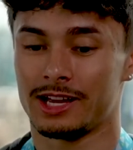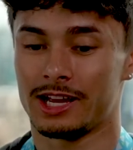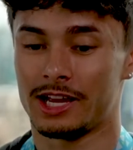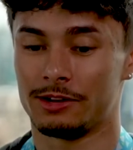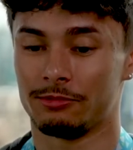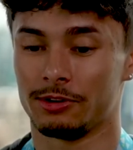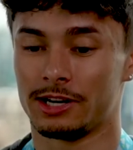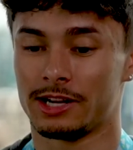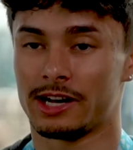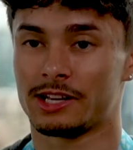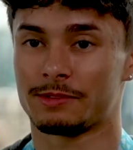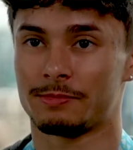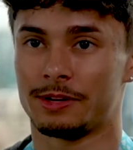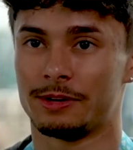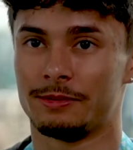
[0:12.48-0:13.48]
it really has
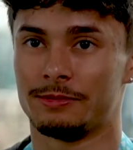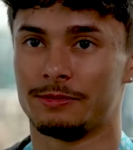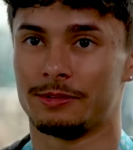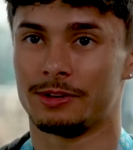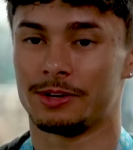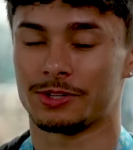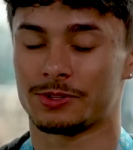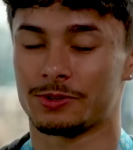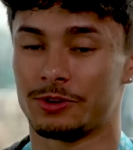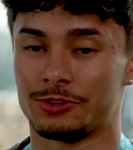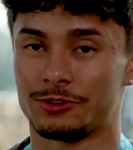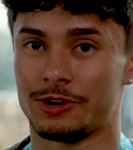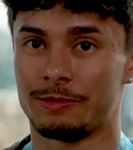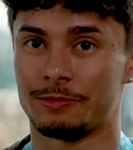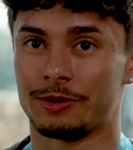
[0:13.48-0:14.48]
been a sort of
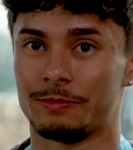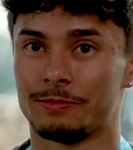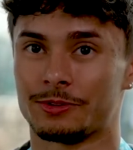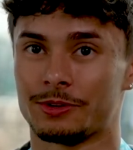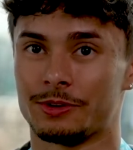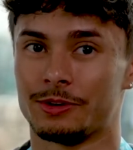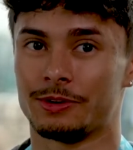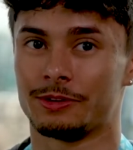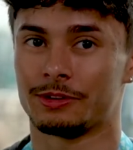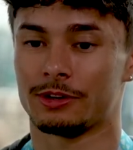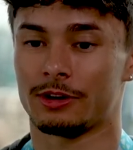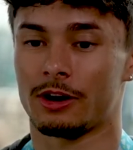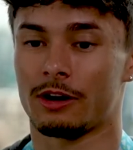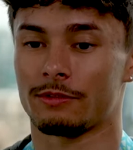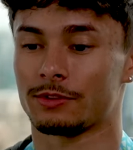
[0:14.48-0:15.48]
dream come true.
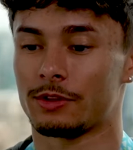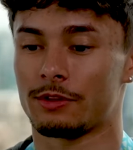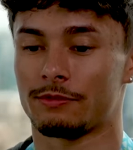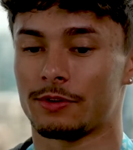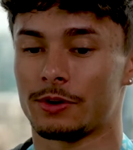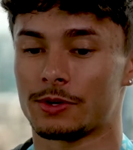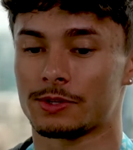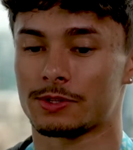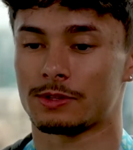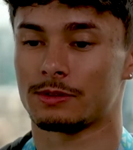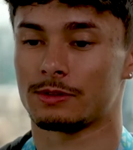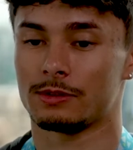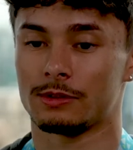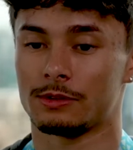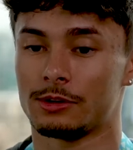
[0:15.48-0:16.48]
After the first,
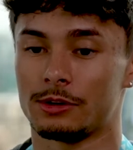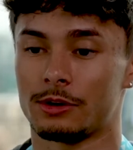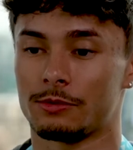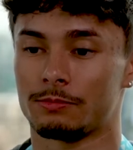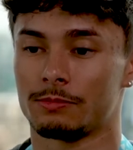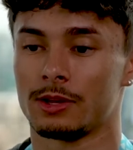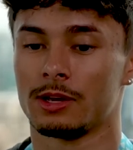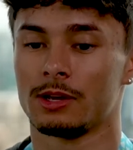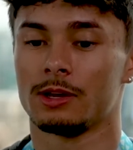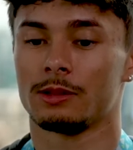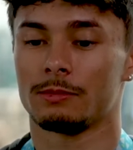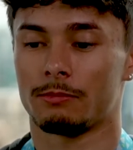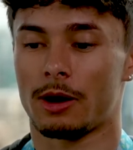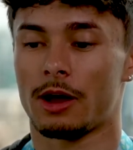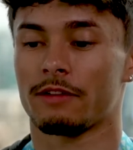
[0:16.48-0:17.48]
you know,
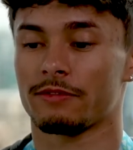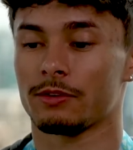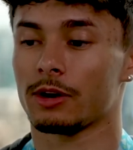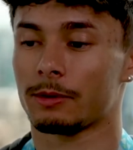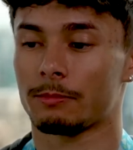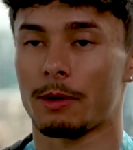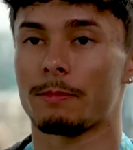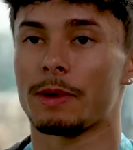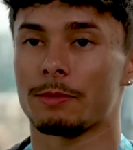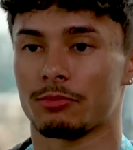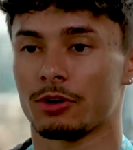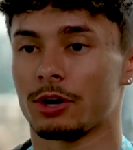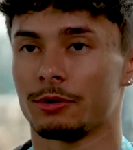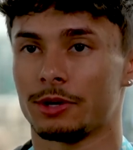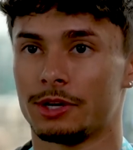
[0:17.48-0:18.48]
I feel like my main
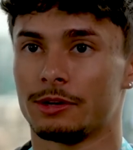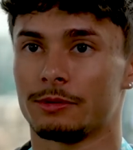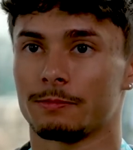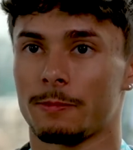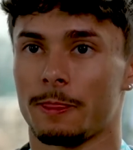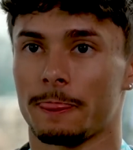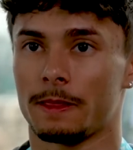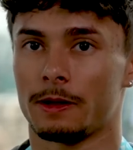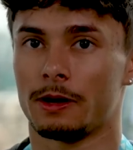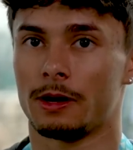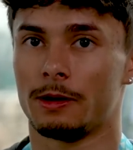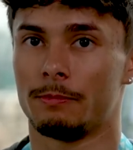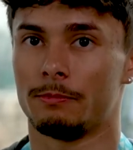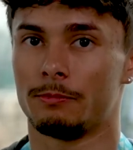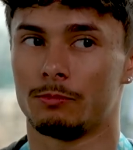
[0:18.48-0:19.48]
priority
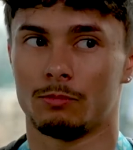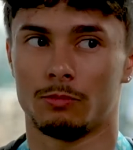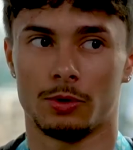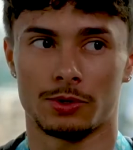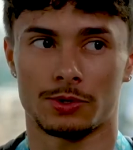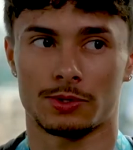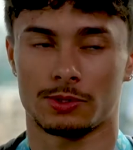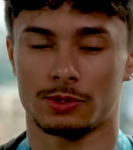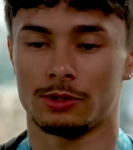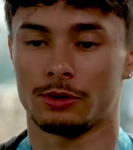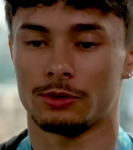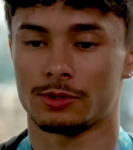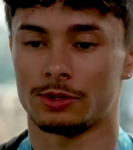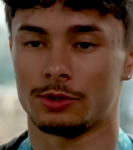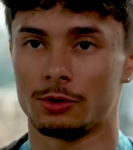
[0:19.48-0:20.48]
was, you know,
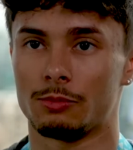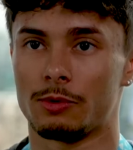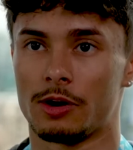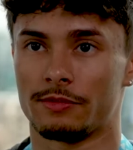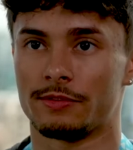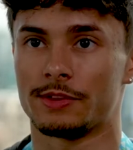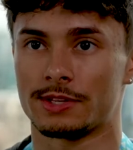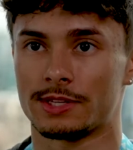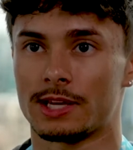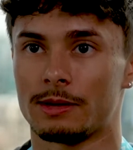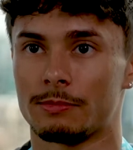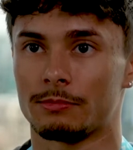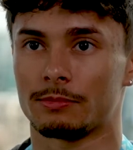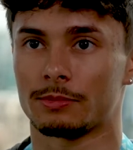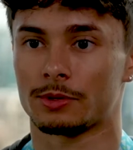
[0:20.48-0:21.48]
to do well for the
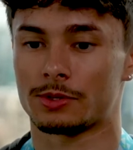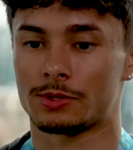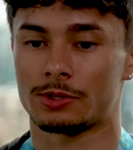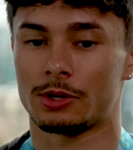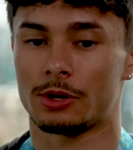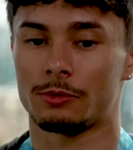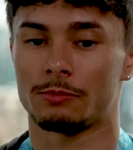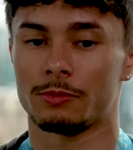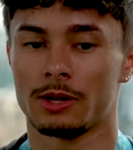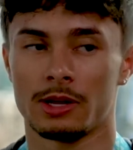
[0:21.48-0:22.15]
team, because, you know,